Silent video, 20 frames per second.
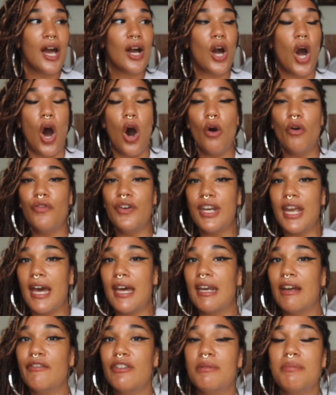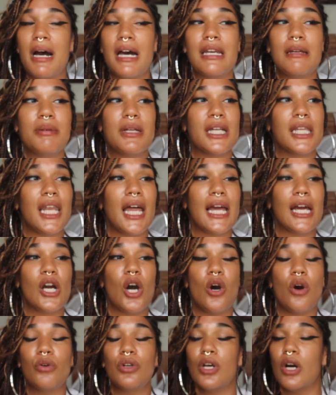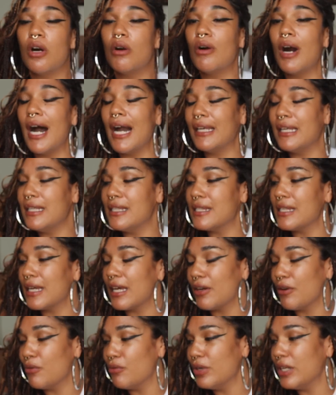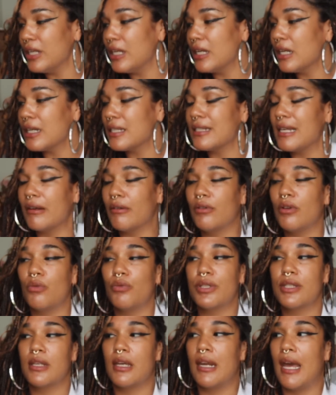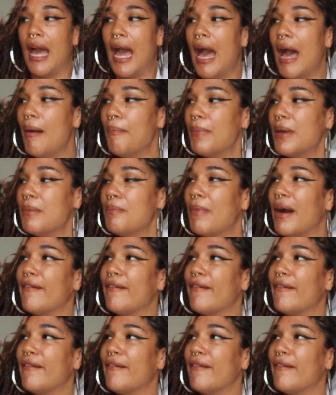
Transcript: COVID had everybody being like, oh no, I need to get a reading because I don't know what's going to happen.